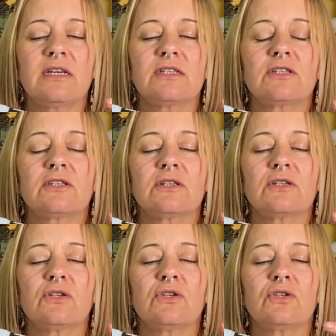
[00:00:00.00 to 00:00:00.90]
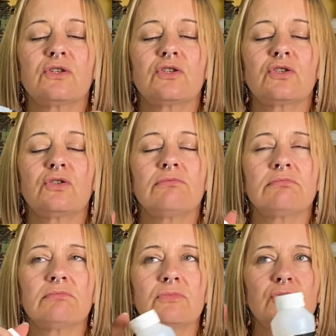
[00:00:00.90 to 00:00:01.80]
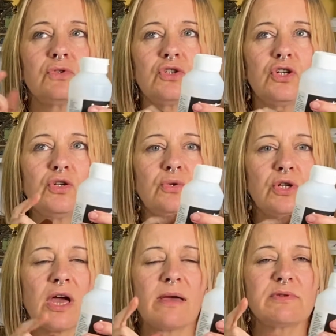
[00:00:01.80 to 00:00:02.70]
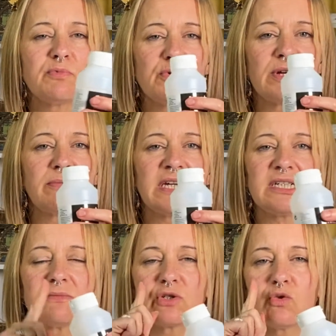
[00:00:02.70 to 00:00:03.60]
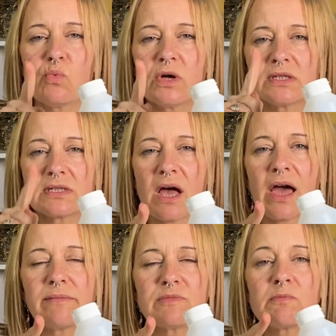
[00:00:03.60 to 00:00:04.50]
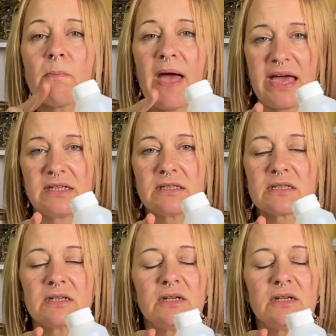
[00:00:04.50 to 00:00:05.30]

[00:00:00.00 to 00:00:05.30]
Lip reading: it's 2 times pouring medium to 1 times paint,